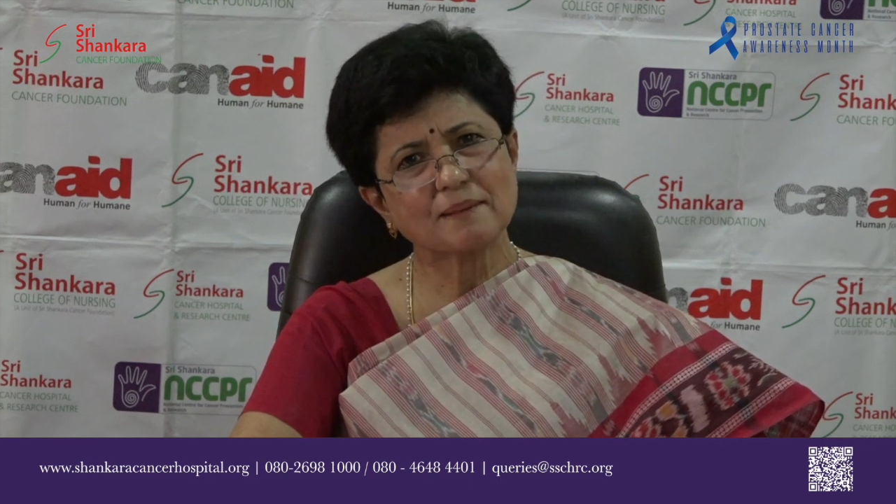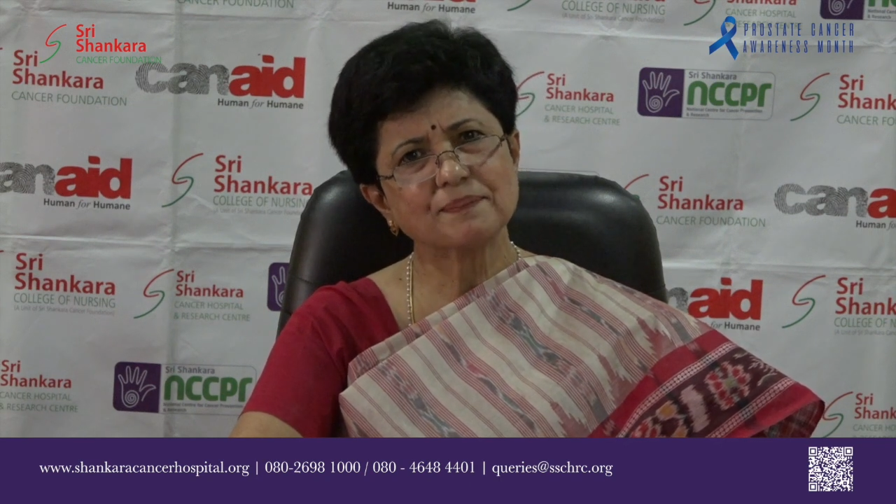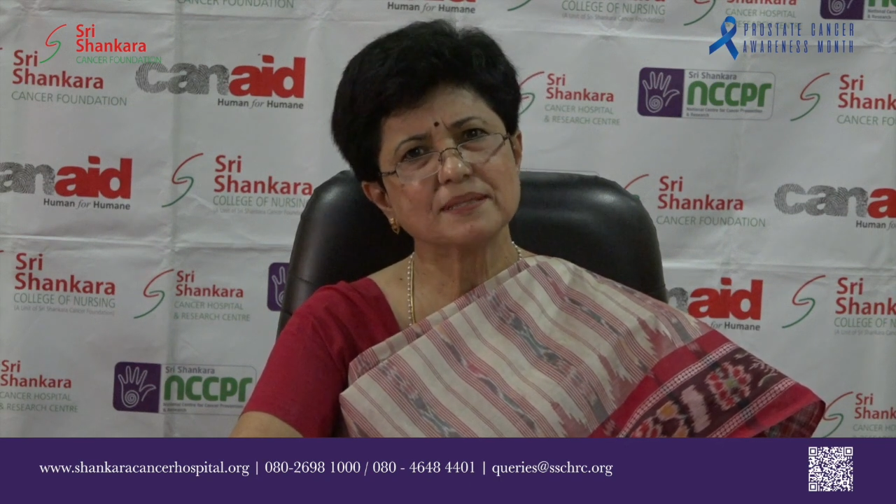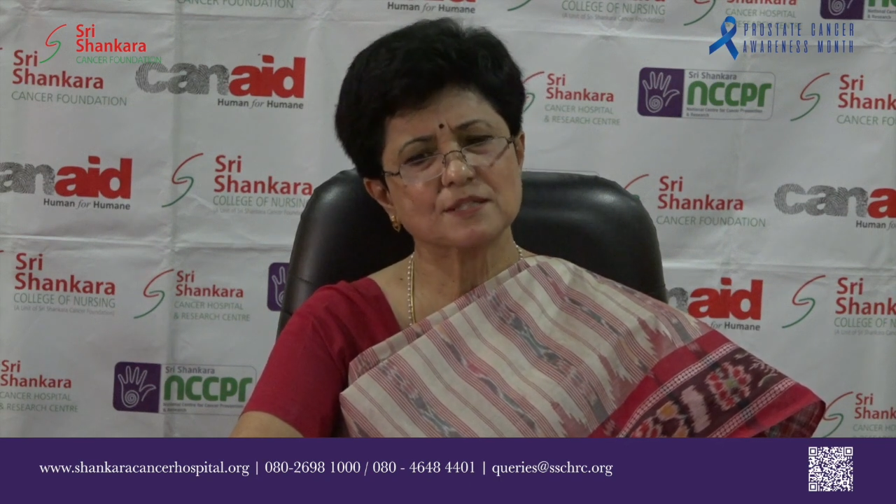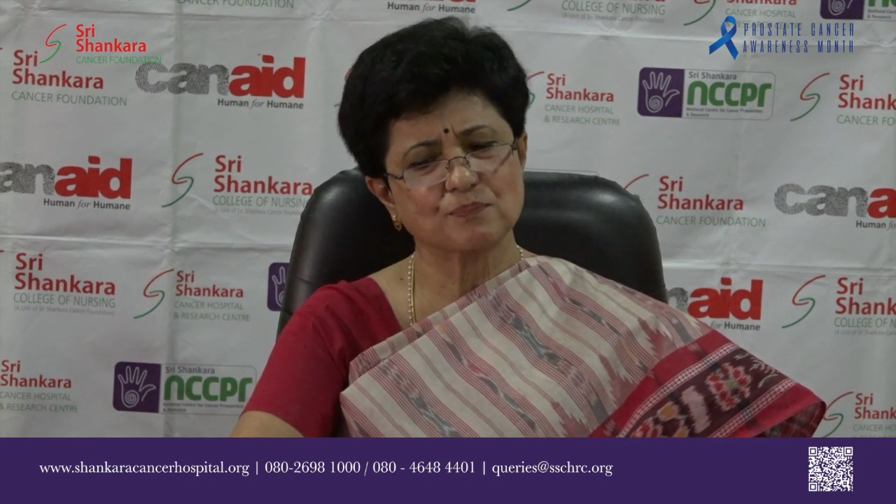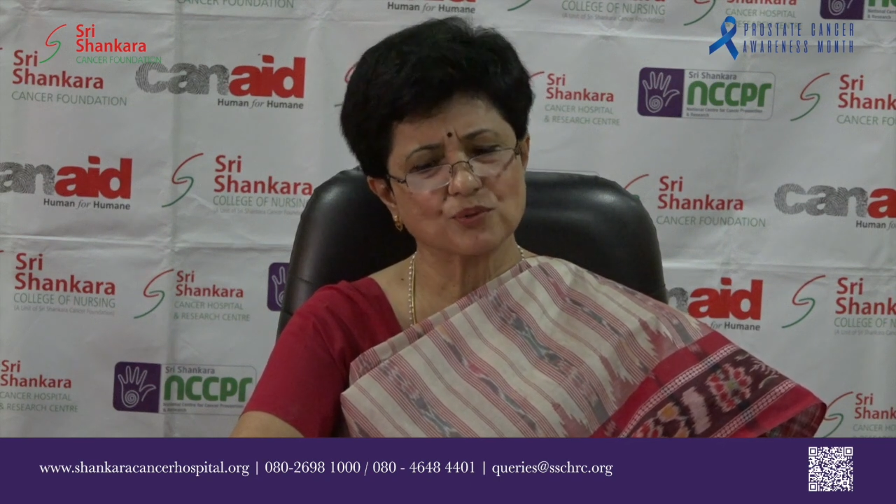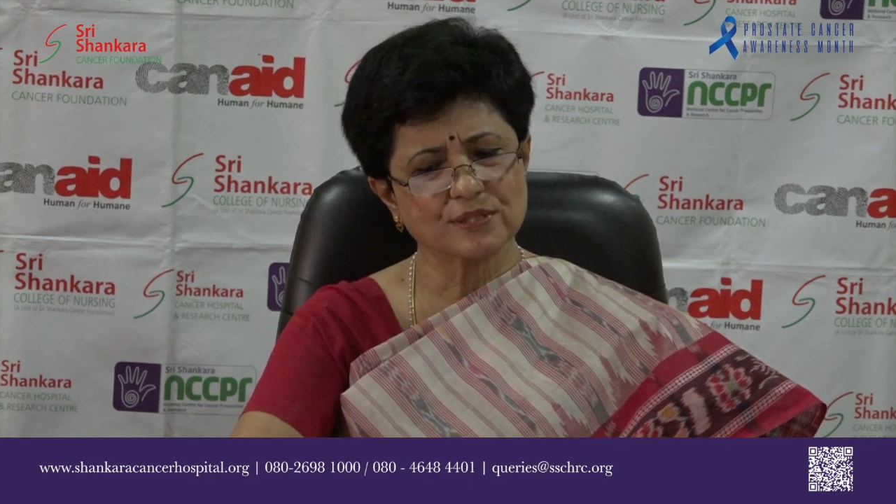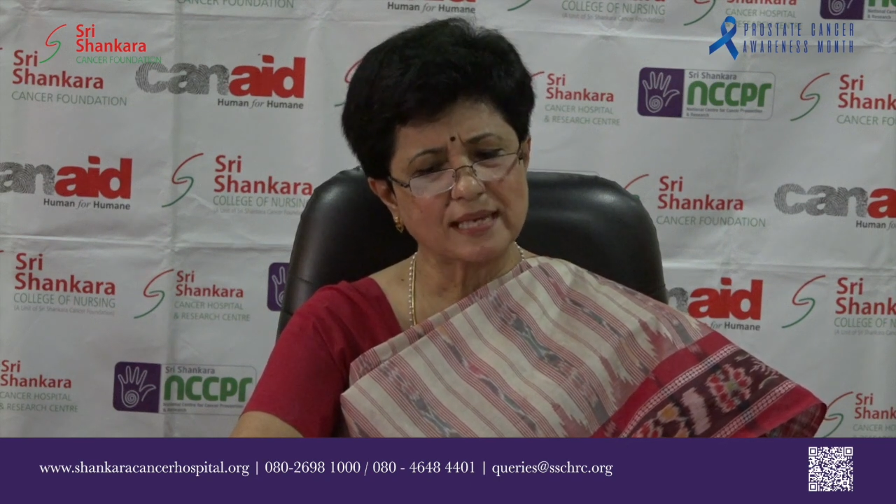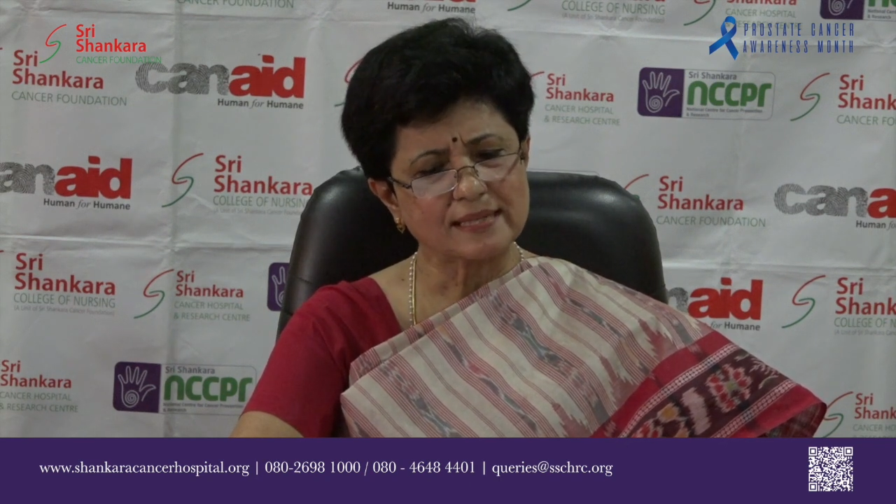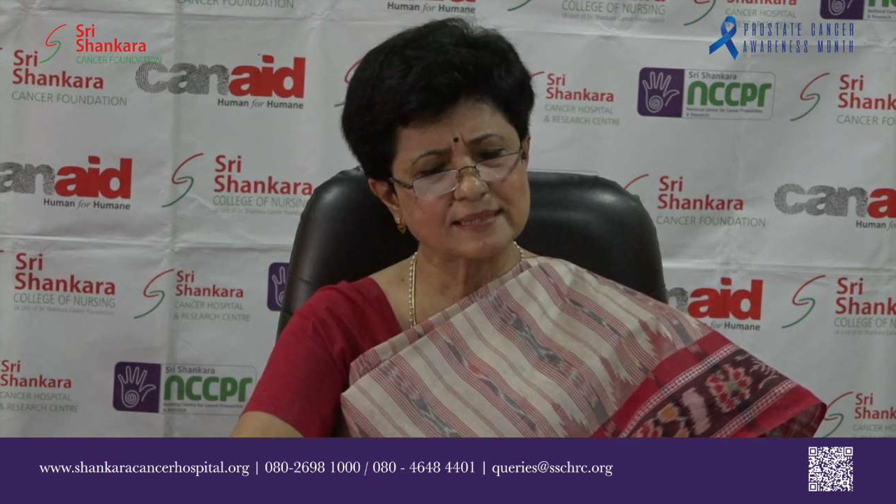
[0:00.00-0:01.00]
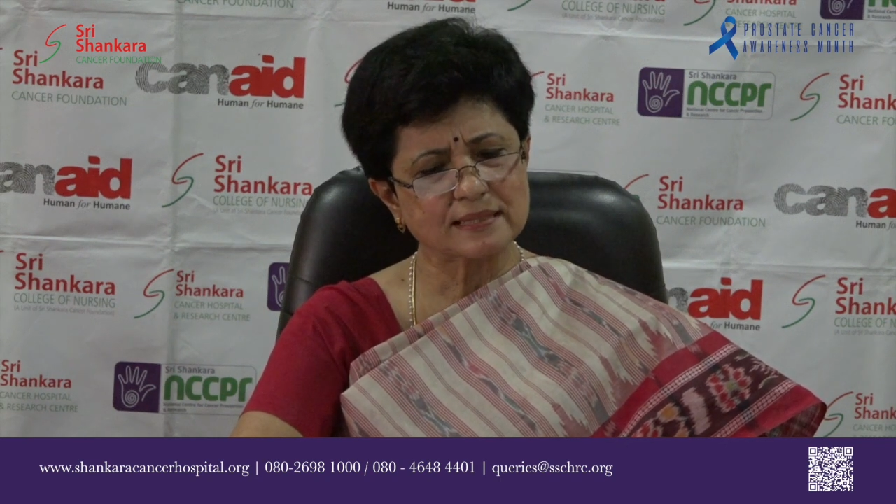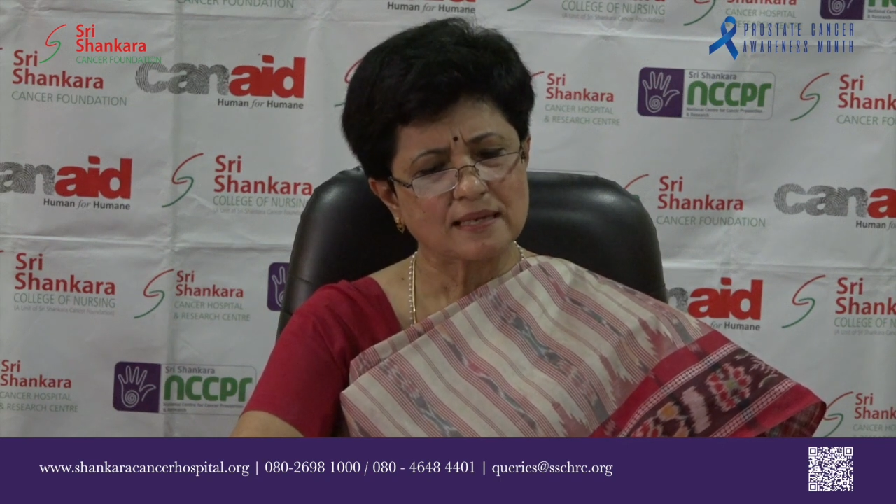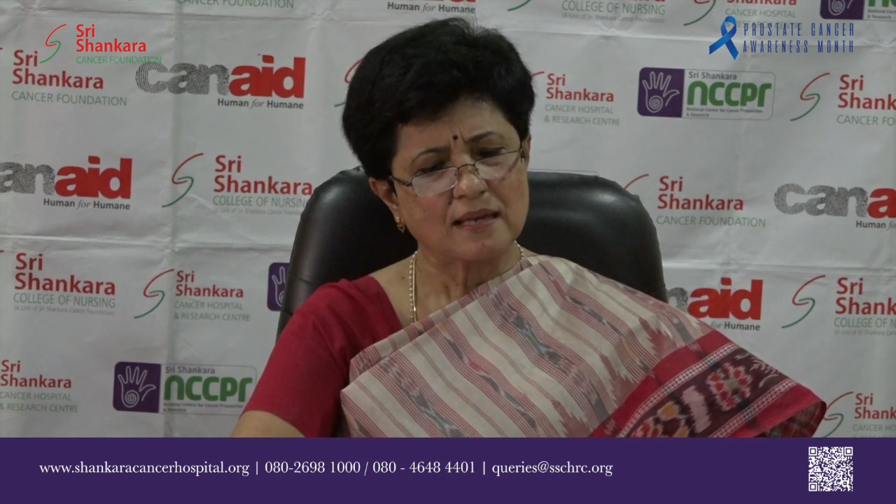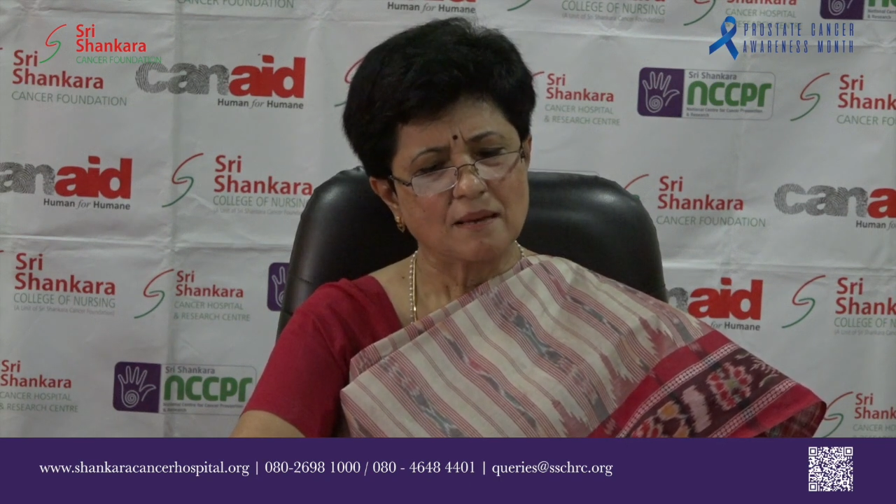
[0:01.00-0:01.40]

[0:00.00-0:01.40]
up this process